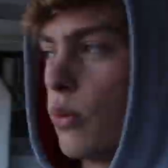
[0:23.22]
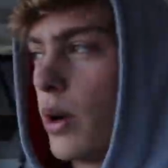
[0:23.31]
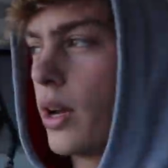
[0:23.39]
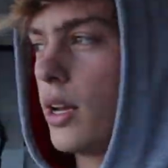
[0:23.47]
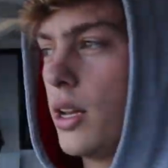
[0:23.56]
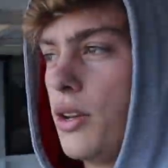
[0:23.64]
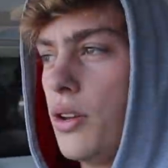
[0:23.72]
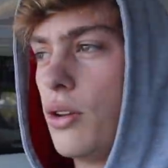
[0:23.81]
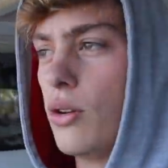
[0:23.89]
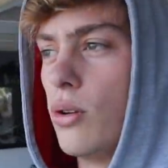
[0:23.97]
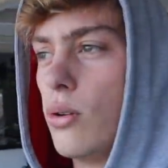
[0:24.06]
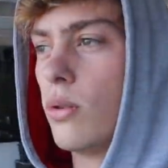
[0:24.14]
We're gonna
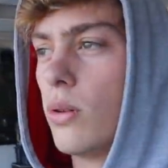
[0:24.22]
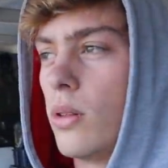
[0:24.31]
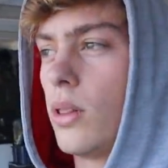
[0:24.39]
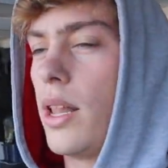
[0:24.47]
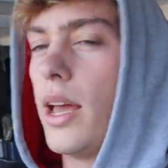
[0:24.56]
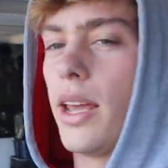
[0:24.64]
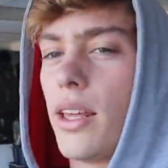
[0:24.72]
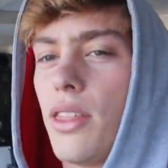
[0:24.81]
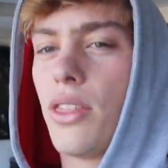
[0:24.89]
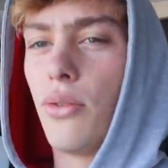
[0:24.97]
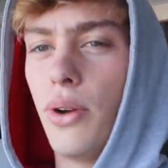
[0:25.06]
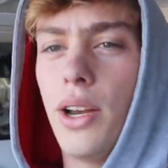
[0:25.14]
do like
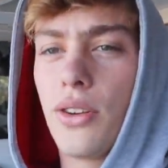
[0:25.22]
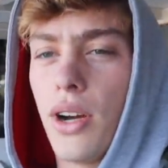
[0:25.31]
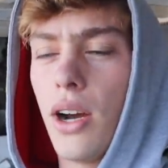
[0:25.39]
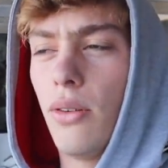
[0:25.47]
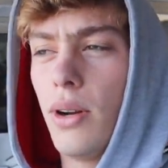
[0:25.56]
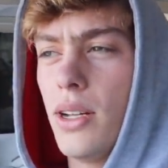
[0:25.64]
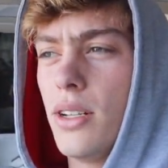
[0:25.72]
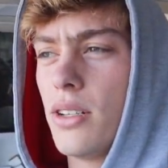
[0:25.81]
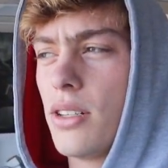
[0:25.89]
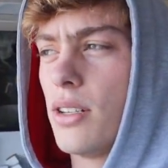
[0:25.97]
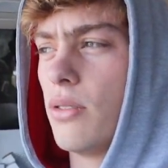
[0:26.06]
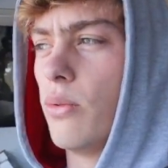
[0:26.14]
three trial
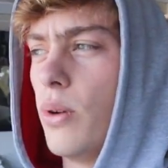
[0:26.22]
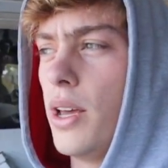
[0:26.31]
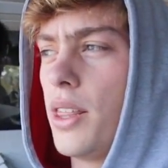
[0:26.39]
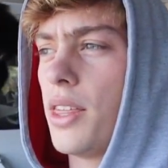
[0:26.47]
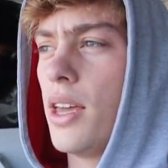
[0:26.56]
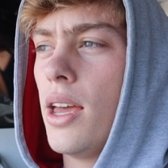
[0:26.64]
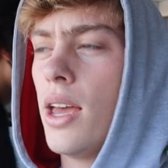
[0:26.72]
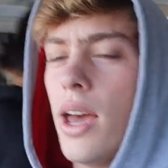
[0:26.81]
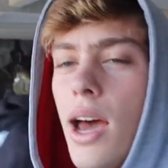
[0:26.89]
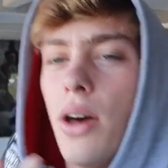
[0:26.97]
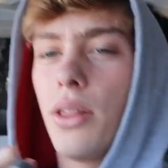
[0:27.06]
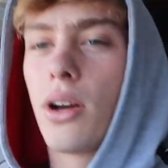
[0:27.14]
runs with
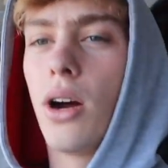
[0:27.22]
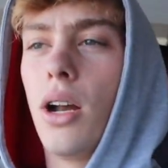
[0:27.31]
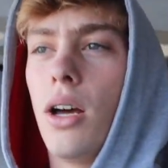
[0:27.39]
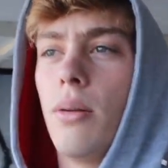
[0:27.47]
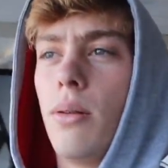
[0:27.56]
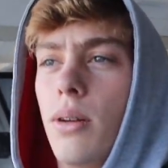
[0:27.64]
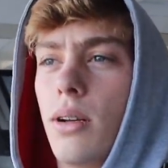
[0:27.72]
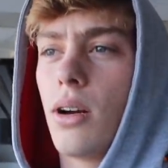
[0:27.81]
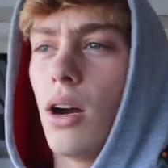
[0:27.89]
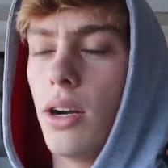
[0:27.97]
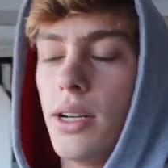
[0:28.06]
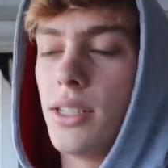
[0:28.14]
how the cart up
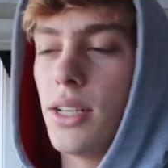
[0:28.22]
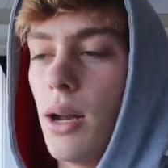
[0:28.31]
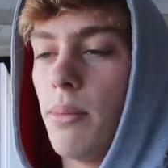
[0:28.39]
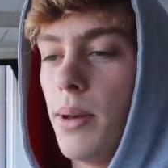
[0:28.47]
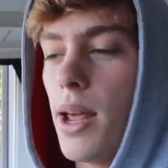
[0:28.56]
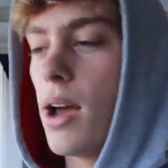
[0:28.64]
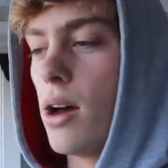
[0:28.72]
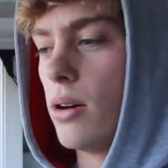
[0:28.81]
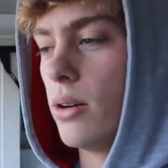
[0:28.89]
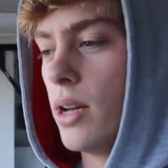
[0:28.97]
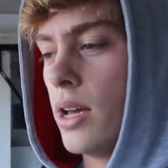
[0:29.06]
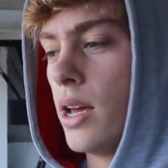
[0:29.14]
cart is set up
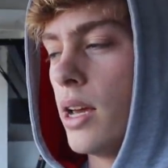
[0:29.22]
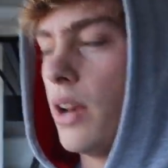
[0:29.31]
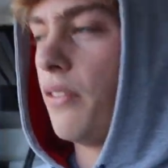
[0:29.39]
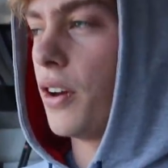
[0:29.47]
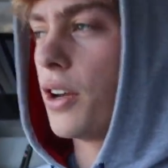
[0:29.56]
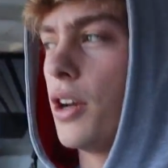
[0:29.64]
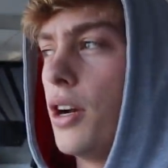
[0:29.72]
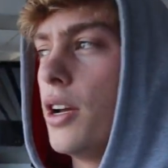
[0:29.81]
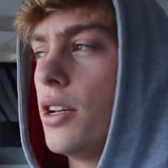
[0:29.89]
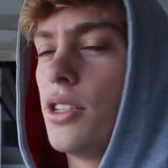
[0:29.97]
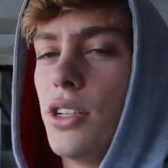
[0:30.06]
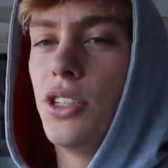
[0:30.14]
now if you're
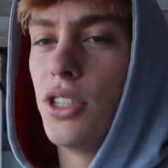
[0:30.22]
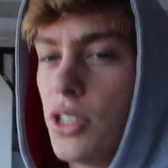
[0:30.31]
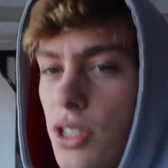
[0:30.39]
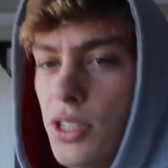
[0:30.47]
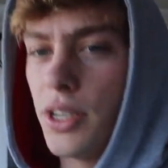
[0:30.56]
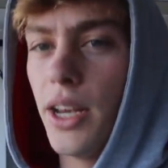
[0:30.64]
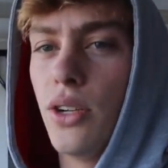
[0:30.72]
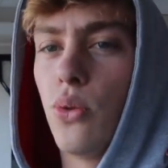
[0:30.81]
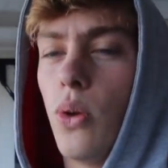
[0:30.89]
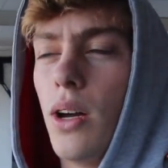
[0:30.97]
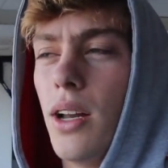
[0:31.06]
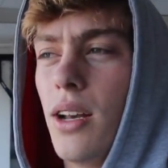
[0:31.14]
curious, it's just a stage
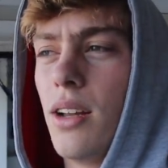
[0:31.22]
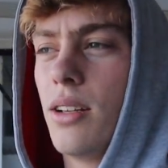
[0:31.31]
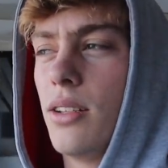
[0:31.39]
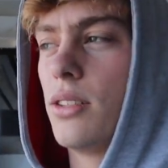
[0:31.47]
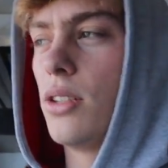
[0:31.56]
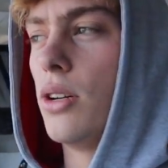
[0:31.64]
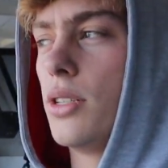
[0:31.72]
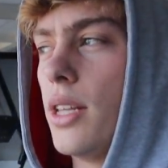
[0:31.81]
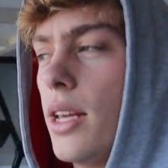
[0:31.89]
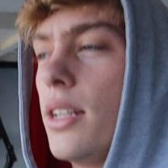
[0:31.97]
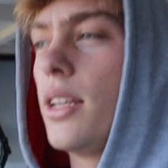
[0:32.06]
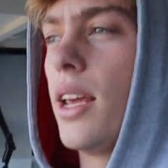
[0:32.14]
one. So it's
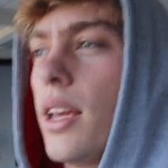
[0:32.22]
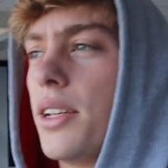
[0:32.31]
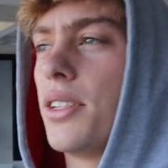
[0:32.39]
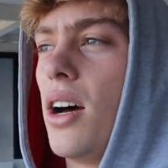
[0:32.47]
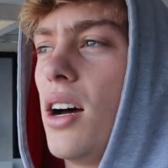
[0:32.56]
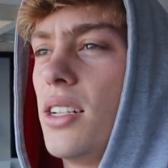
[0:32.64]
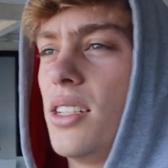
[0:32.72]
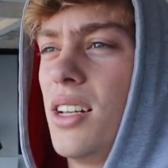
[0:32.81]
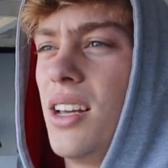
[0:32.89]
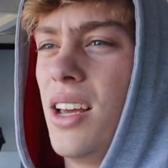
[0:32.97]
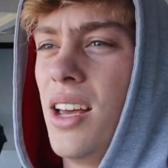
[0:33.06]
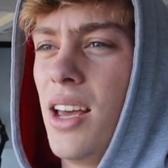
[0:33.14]
the intake exhaust
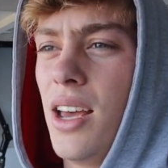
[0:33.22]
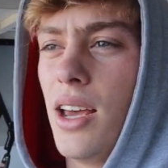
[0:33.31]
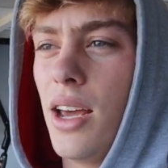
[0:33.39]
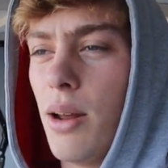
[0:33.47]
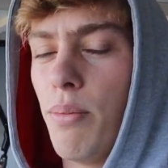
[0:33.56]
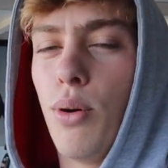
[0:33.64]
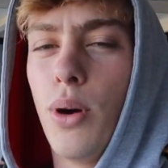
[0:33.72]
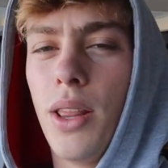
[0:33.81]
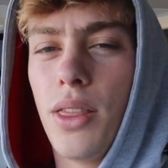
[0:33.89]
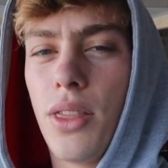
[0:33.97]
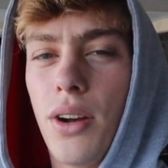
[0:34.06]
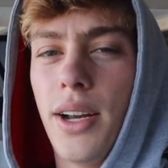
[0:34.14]
and a
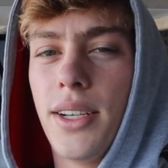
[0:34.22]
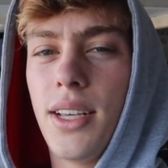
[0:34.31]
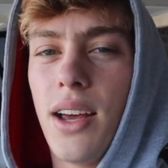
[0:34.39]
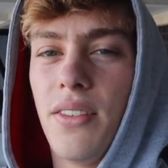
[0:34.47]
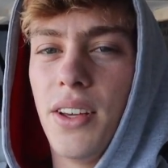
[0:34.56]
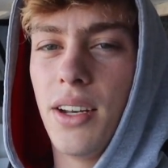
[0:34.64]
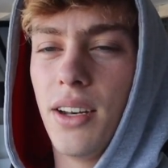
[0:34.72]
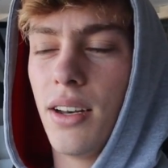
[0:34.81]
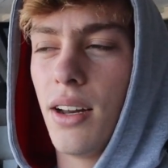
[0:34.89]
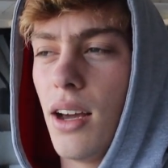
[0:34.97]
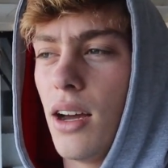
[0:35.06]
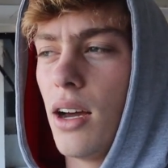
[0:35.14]

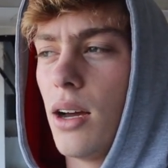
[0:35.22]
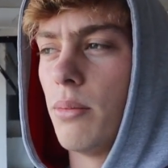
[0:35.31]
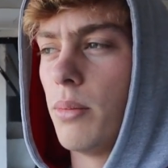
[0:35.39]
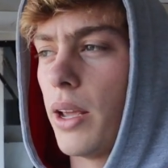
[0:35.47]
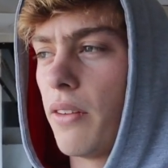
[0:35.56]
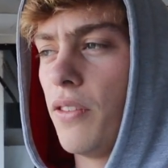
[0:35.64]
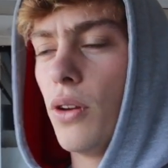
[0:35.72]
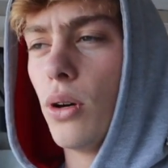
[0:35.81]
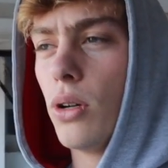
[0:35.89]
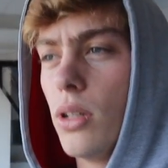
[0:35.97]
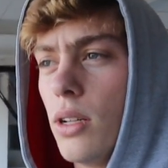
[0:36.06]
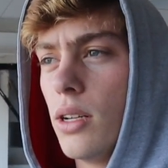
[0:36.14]
.37 um, like
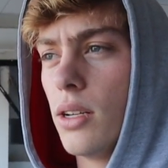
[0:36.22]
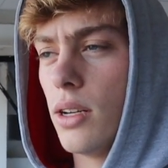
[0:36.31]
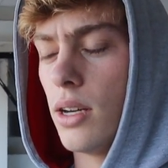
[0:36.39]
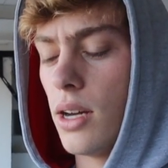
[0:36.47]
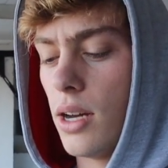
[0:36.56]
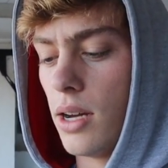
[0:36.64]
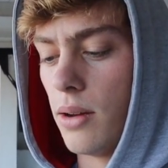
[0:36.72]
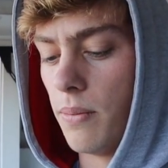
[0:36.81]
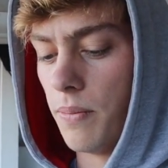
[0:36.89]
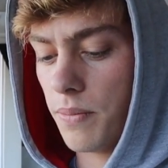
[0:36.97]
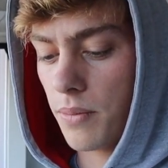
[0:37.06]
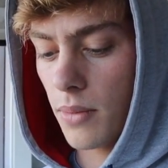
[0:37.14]
fuel, um,